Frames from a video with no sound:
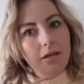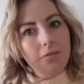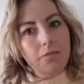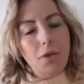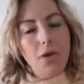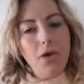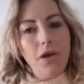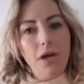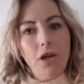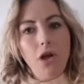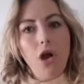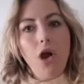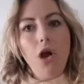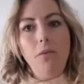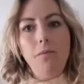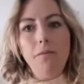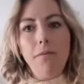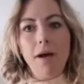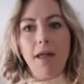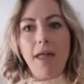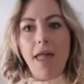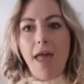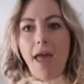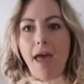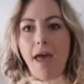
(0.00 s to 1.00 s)
putting it on
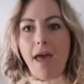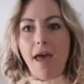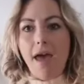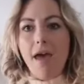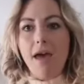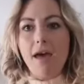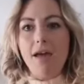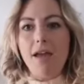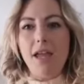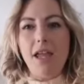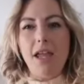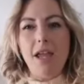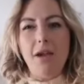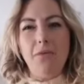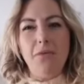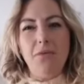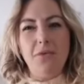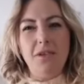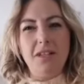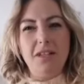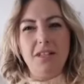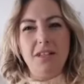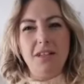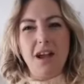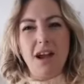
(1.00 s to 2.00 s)
my hair, it
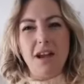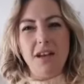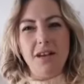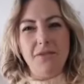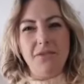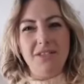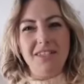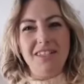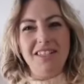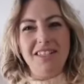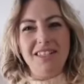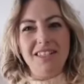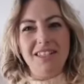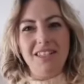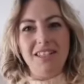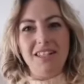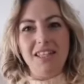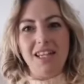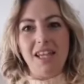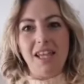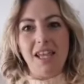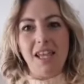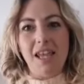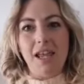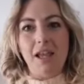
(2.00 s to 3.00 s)
was kind of
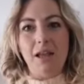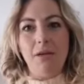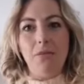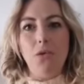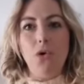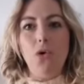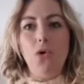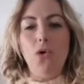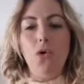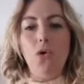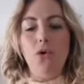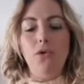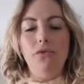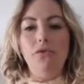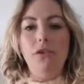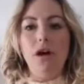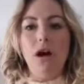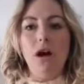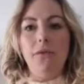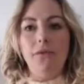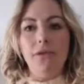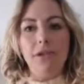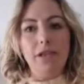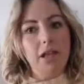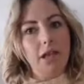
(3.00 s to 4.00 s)
sticking more
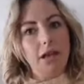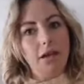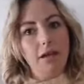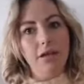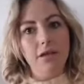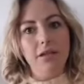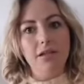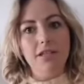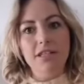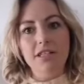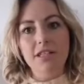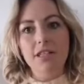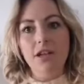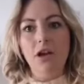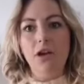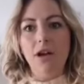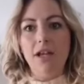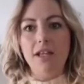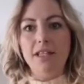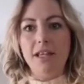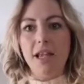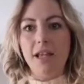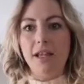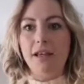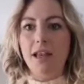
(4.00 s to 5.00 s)
rather than
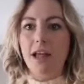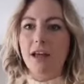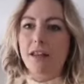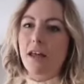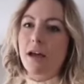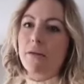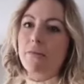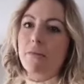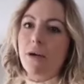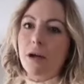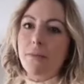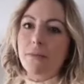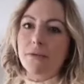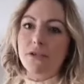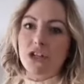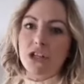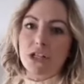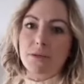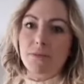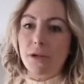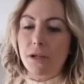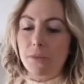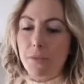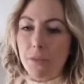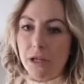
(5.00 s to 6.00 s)
sliding. Now, that might
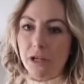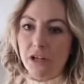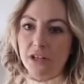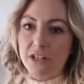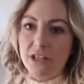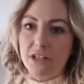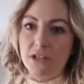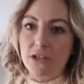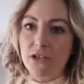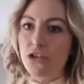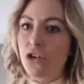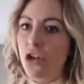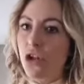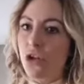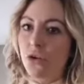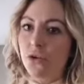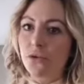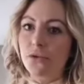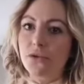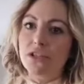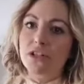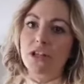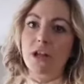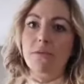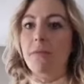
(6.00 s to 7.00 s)
just be because it's
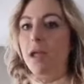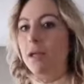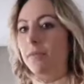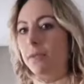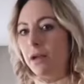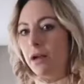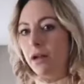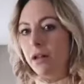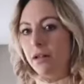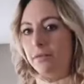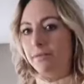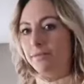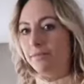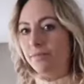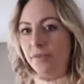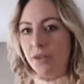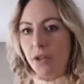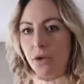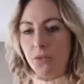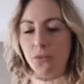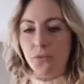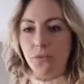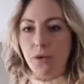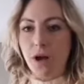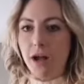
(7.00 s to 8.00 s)
new, so maybe I'll
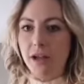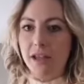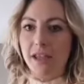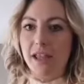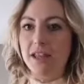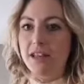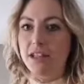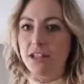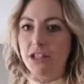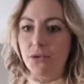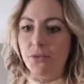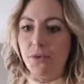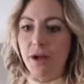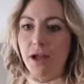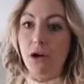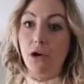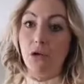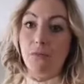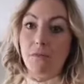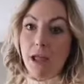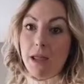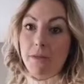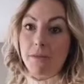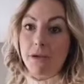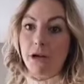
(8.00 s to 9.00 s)
work into it,
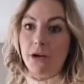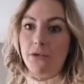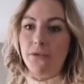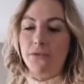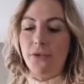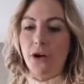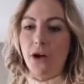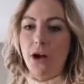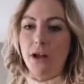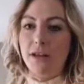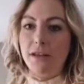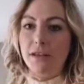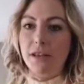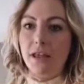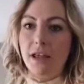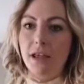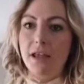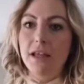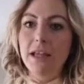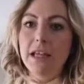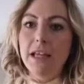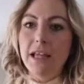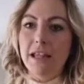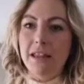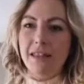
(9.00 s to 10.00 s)
or maybe I'll find that
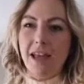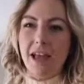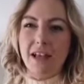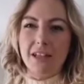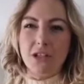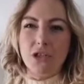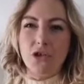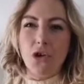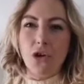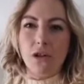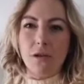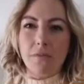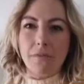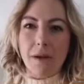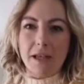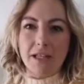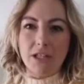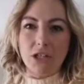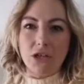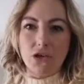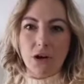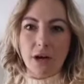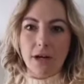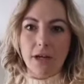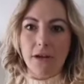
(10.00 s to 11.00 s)
that's not the
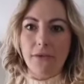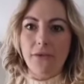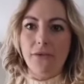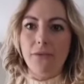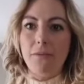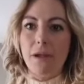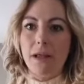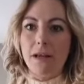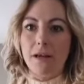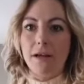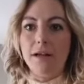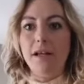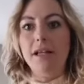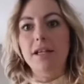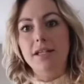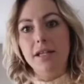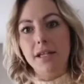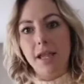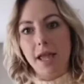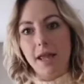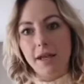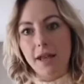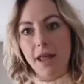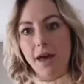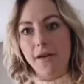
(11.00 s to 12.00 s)
best straightener for me and I need to
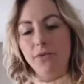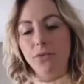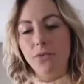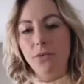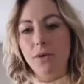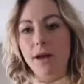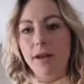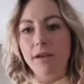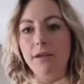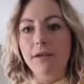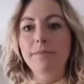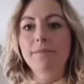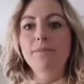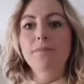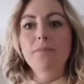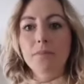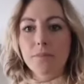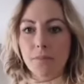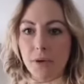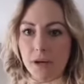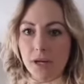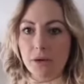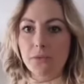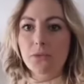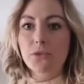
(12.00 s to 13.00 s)
get another one,
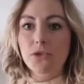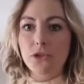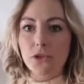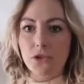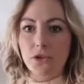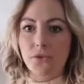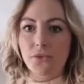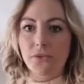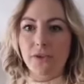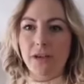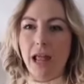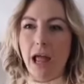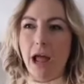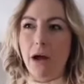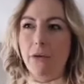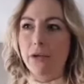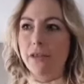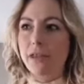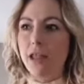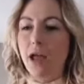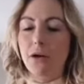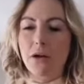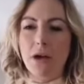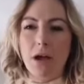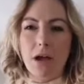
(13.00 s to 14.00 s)
but it will do for now.
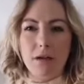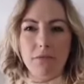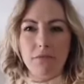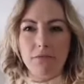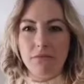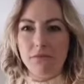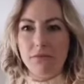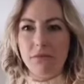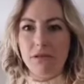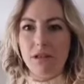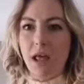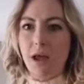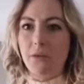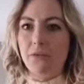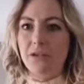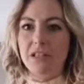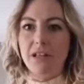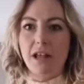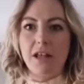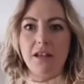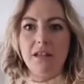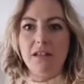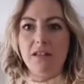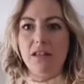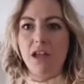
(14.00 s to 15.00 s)
And that was
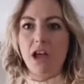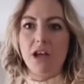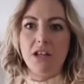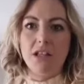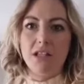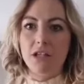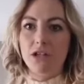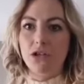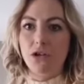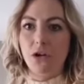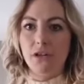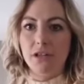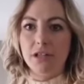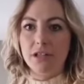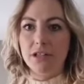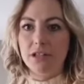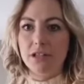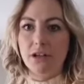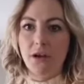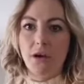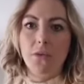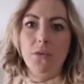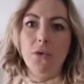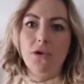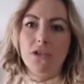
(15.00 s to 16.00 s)
like $30,
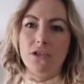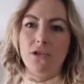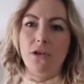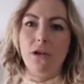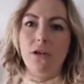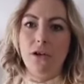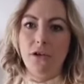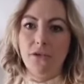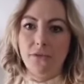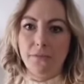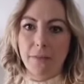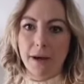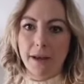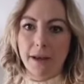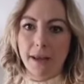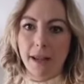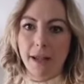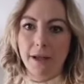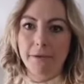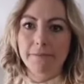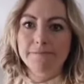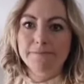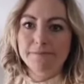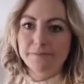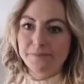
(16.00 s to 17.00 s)
so it wasn't a lot of
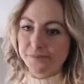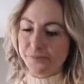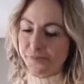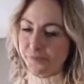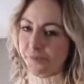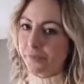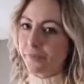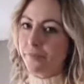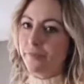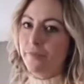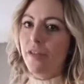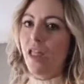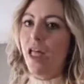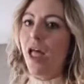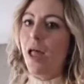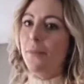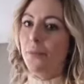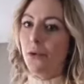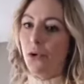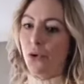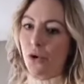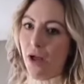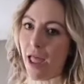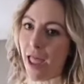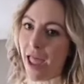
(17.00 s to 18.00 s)
money. I
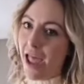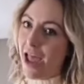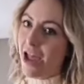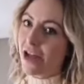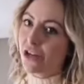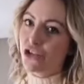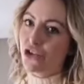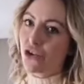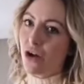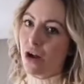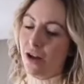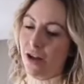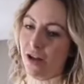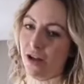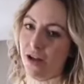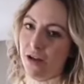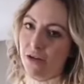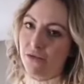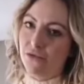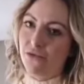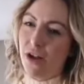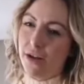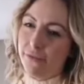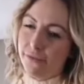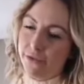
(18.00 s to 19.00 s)
bought a
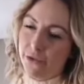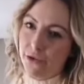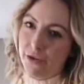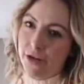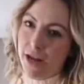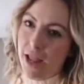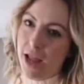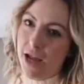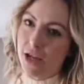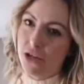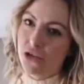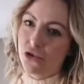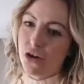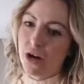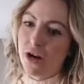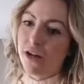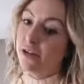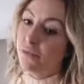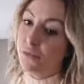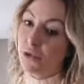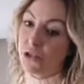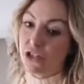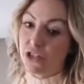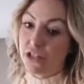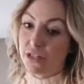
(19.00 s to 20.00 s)
hairdryer, a Revlon
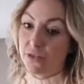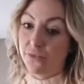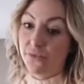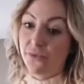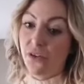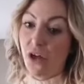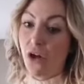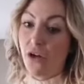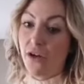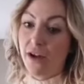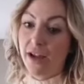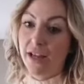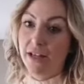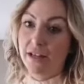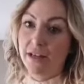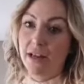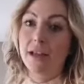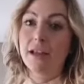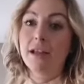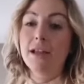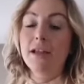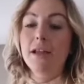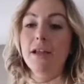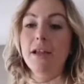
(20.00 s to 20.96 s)
hairdryer, which is fine.